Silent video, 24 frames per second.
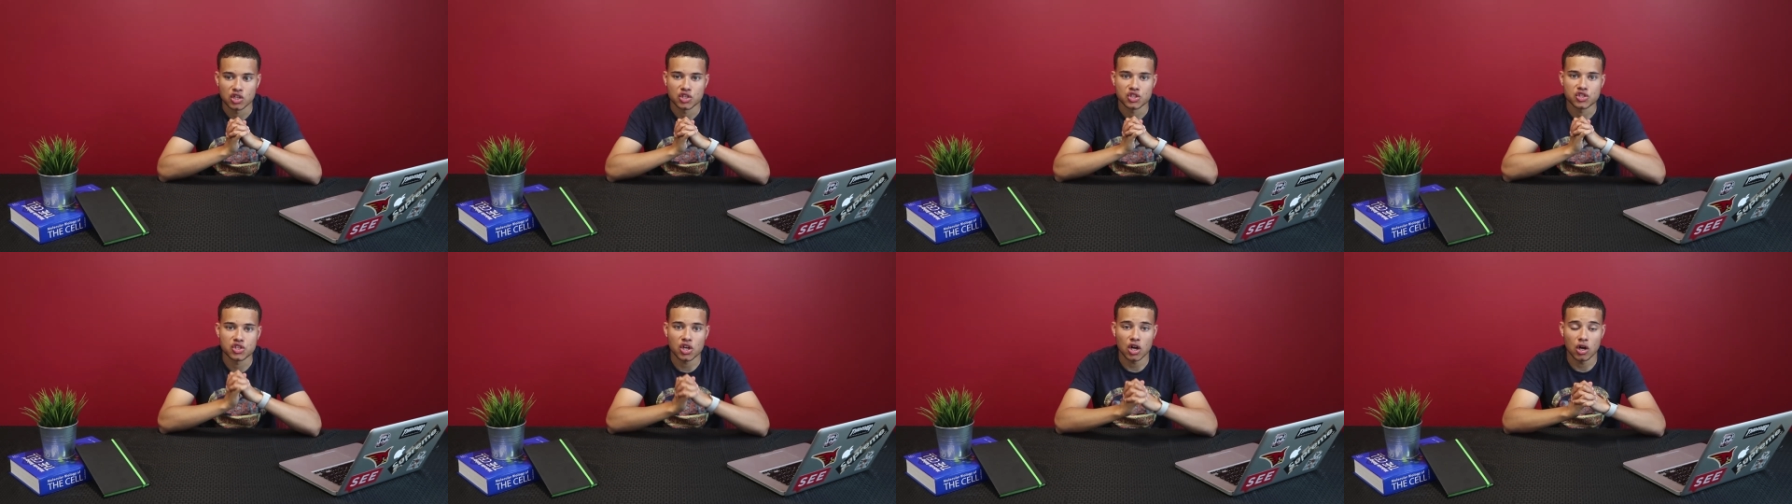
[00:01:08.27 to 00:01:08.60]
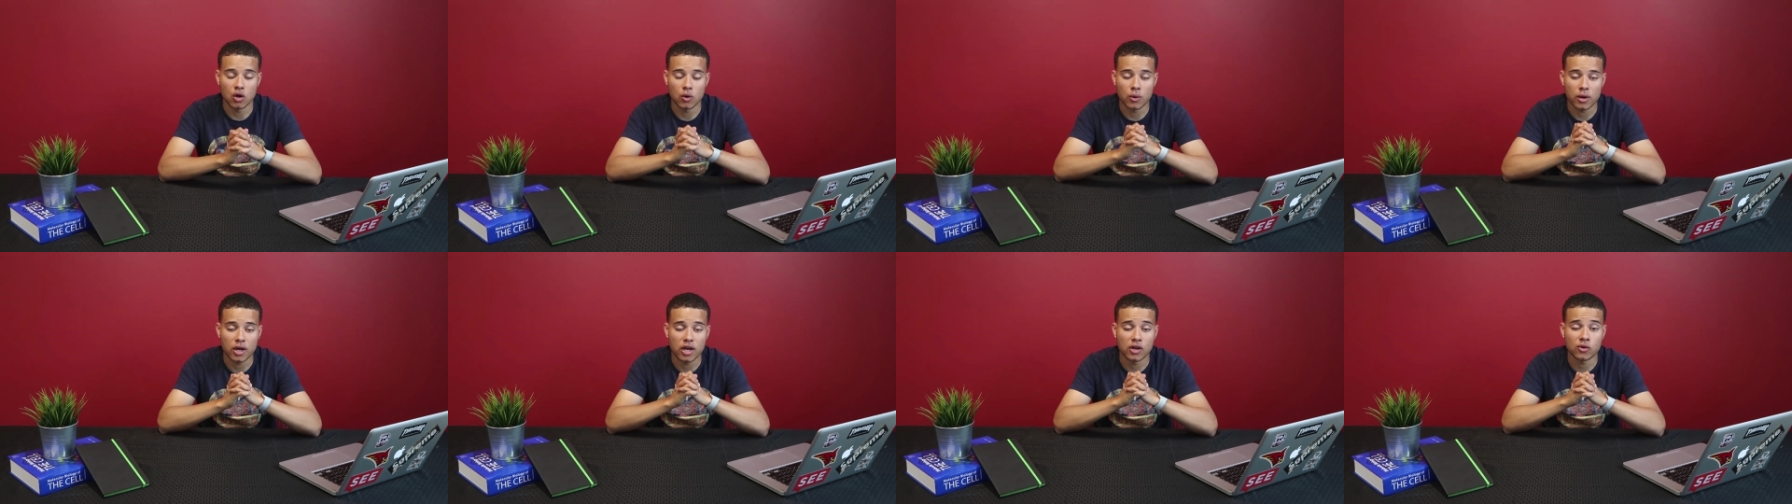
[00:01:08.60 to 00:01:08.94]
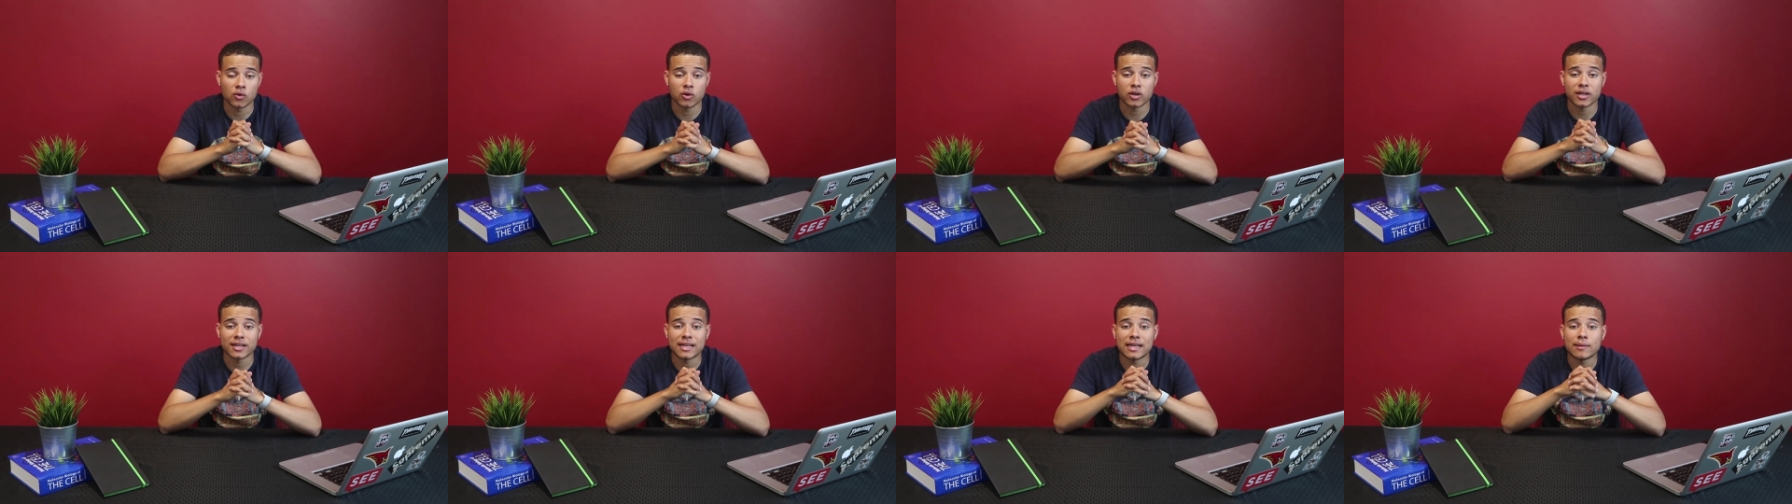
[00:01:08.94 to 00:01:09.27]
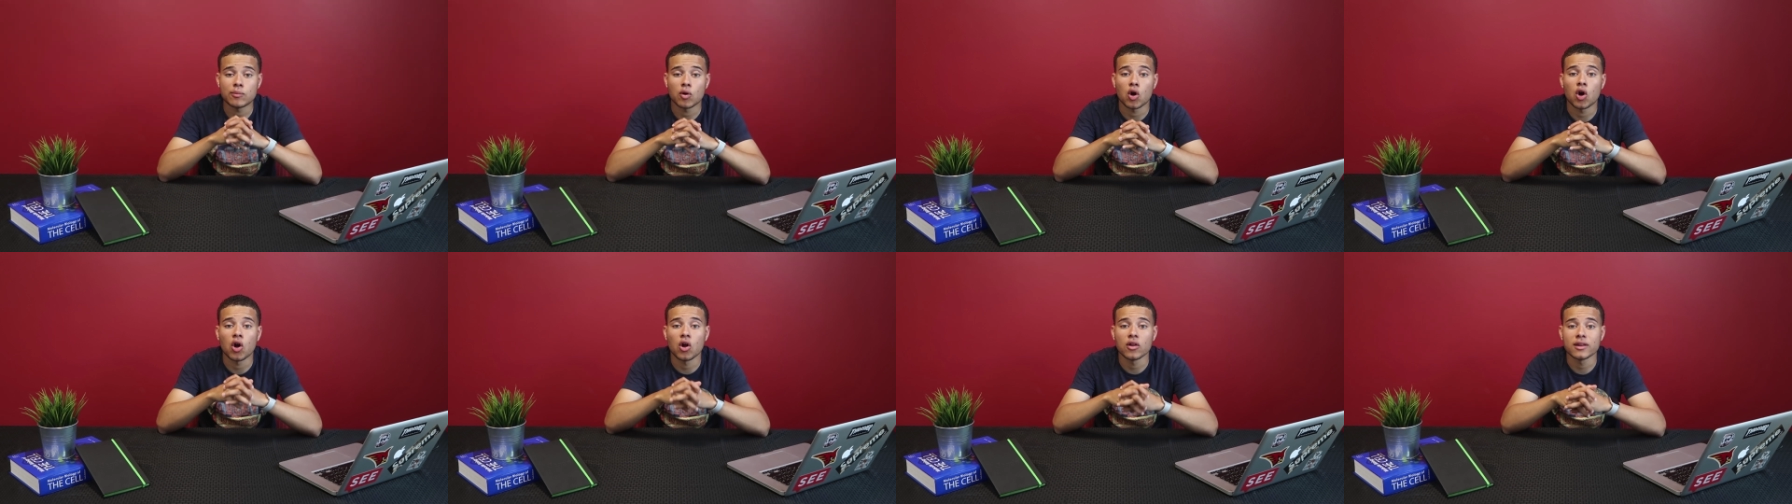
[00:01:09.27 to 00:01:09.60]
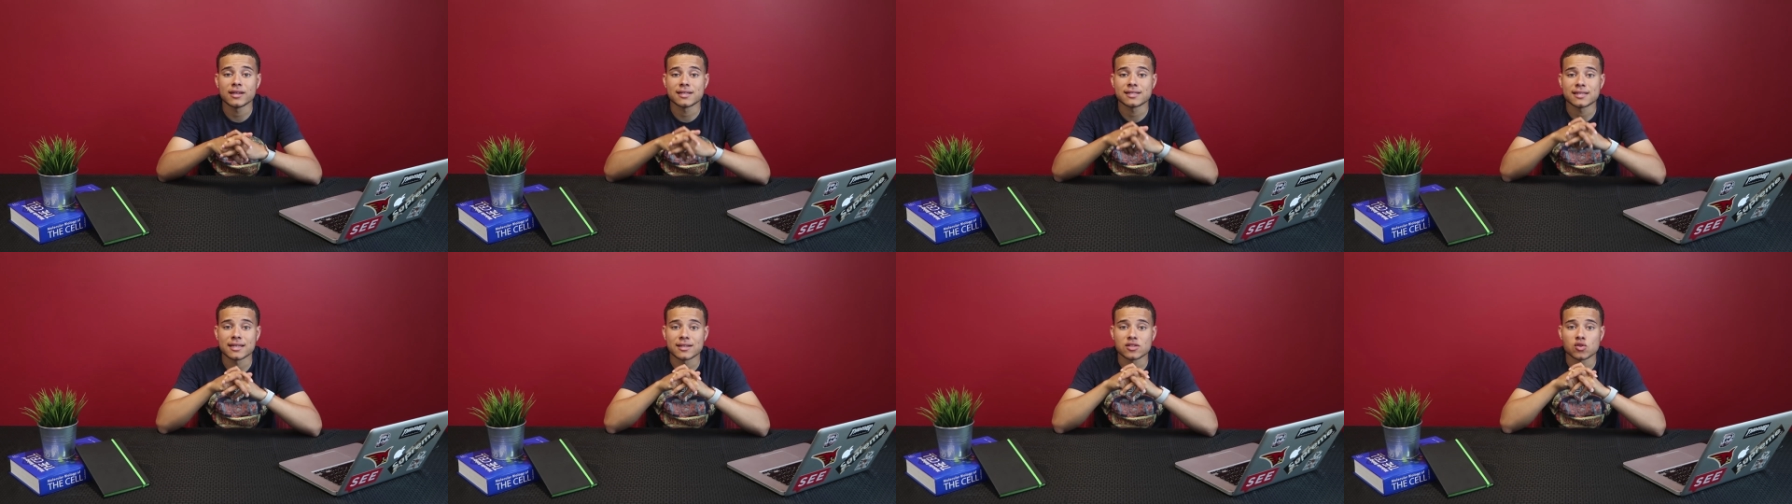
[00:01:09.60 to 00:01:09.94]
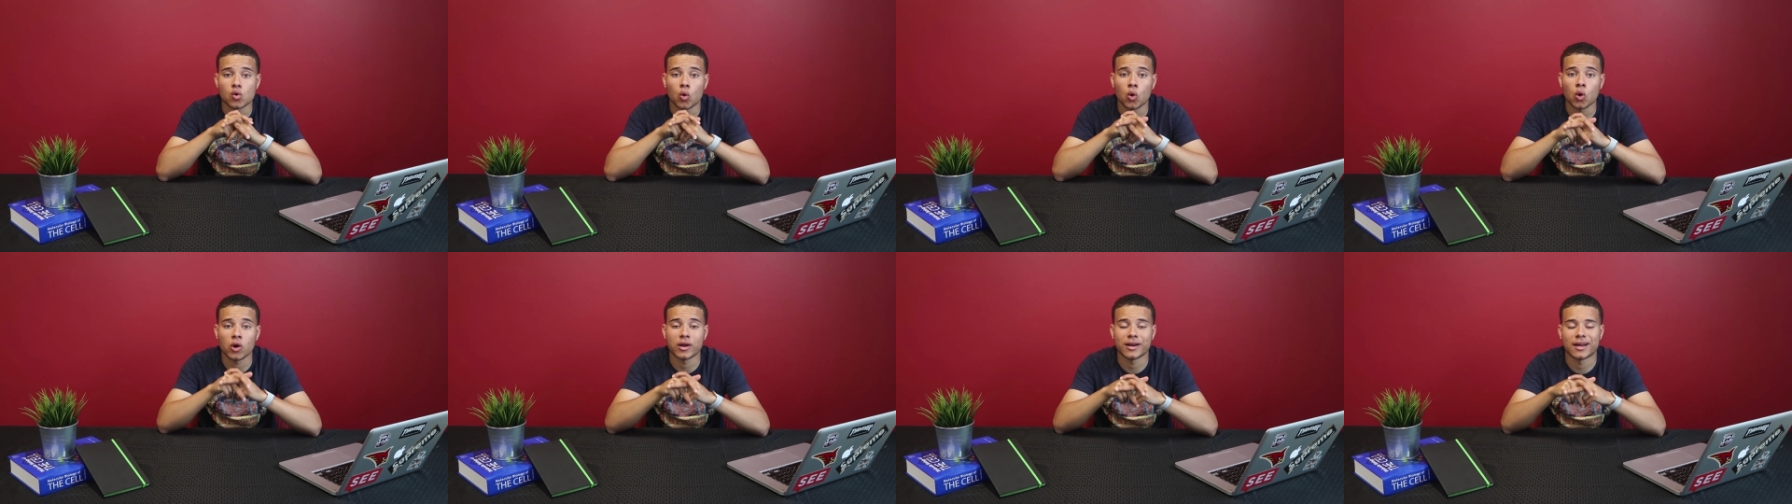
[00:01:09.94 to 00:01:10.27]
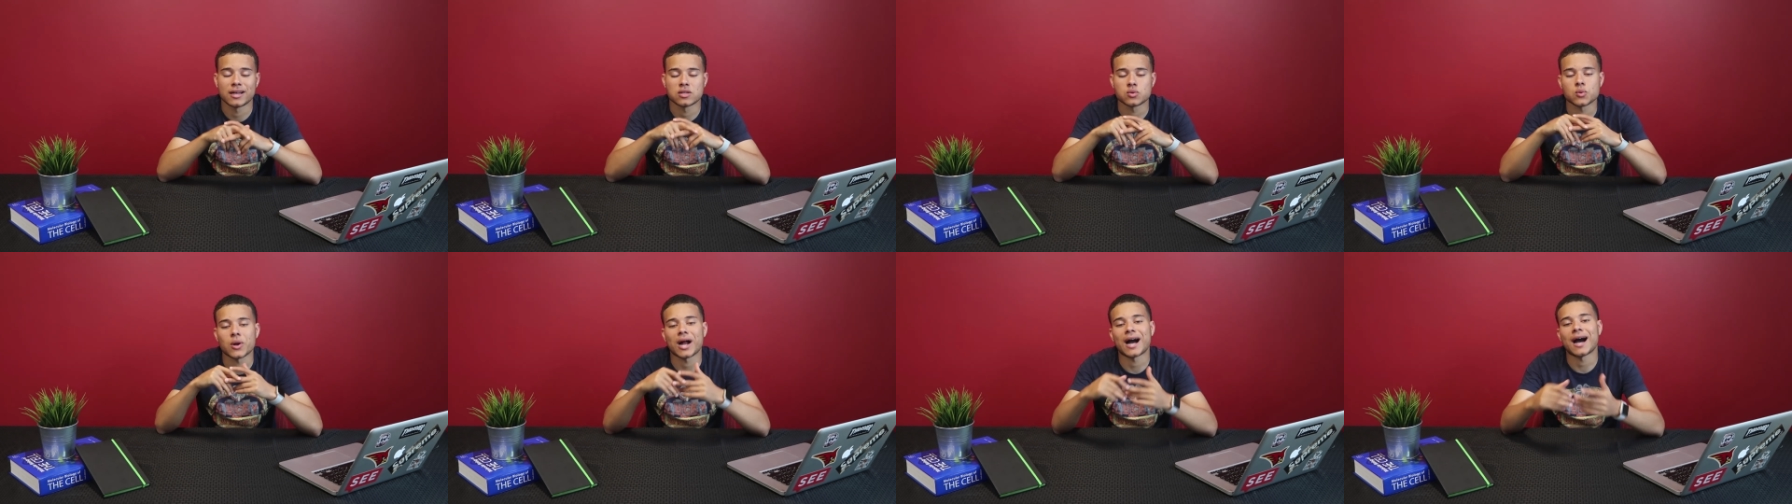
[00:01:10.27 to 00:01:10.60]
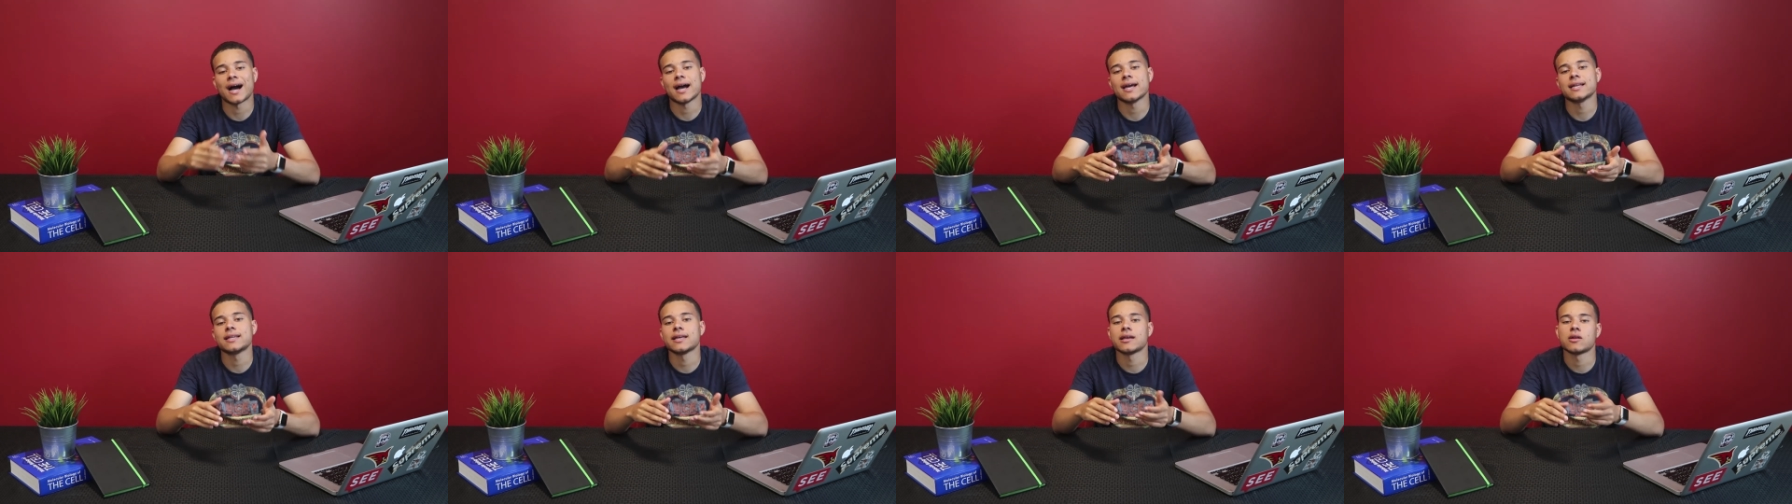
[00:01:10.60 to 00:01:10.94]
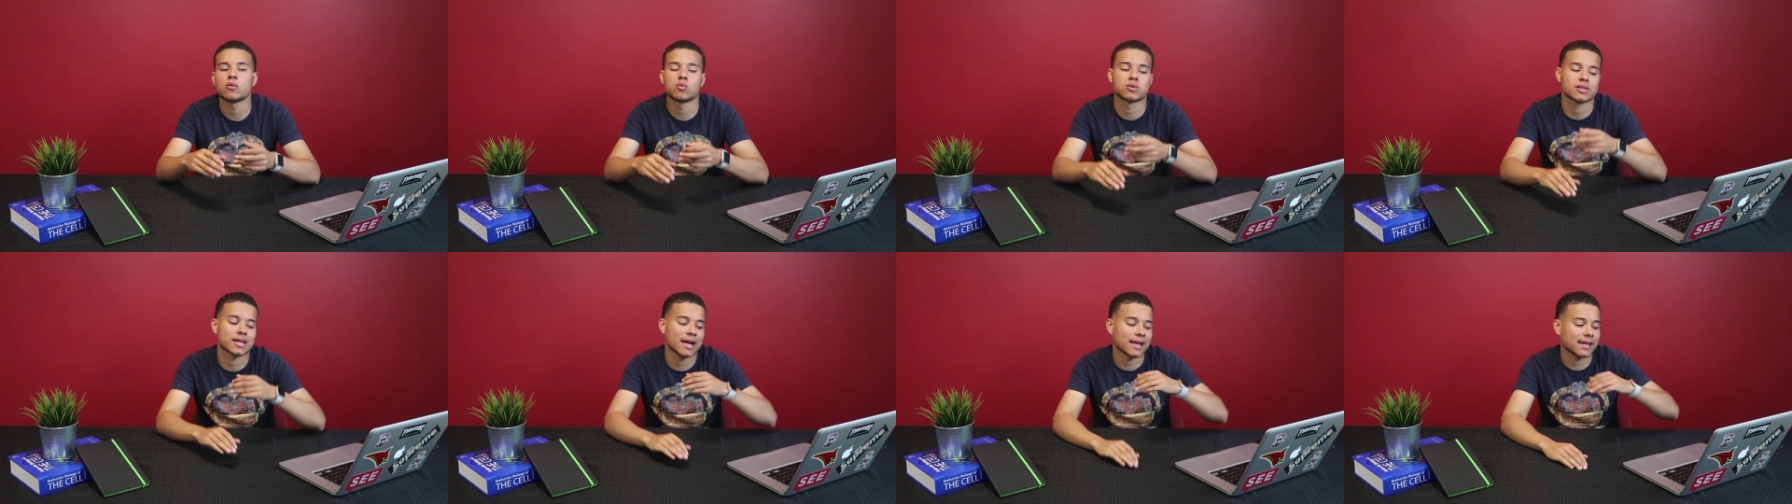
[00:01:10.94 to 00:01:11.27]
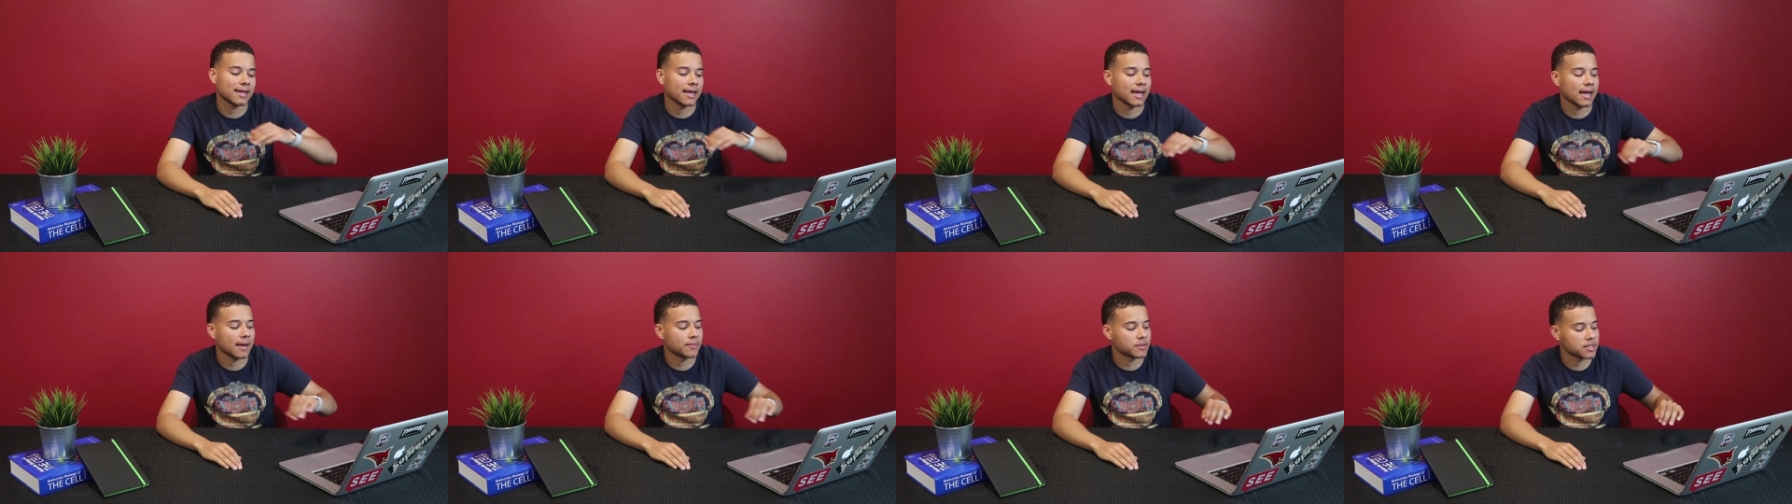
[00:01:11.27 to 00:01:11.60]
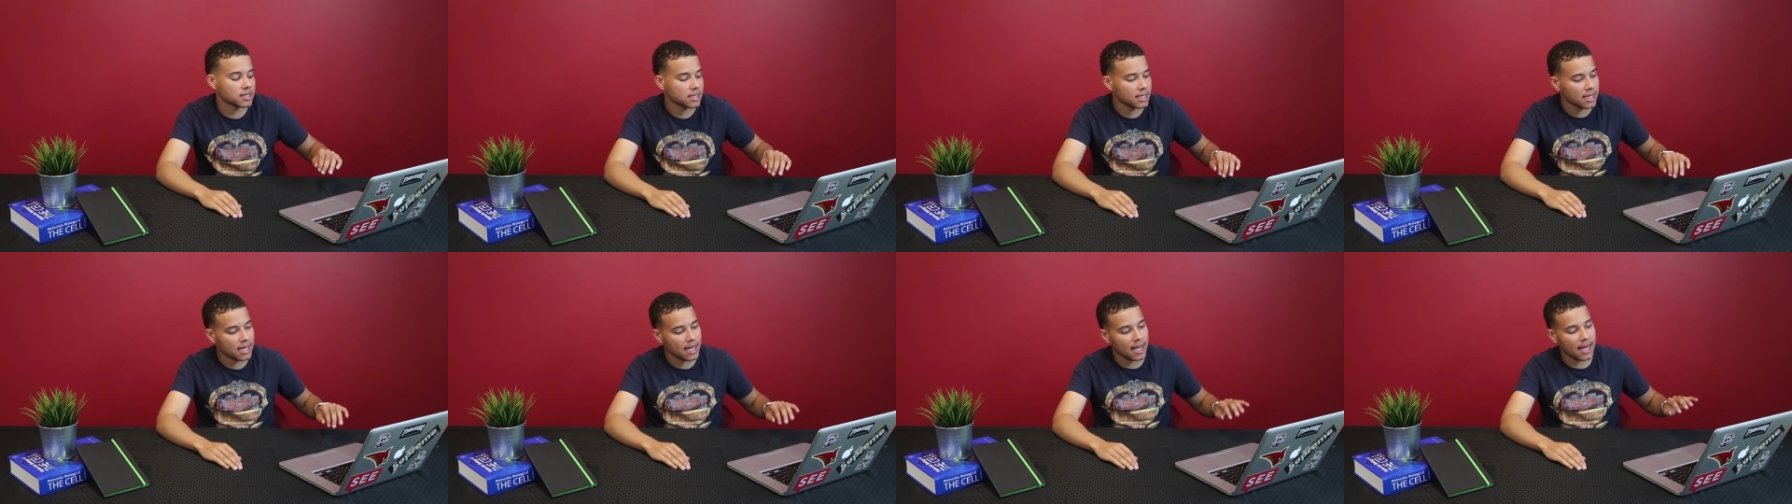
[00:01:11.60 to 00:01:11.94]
So in order to keep all these things organized, what I did was I kept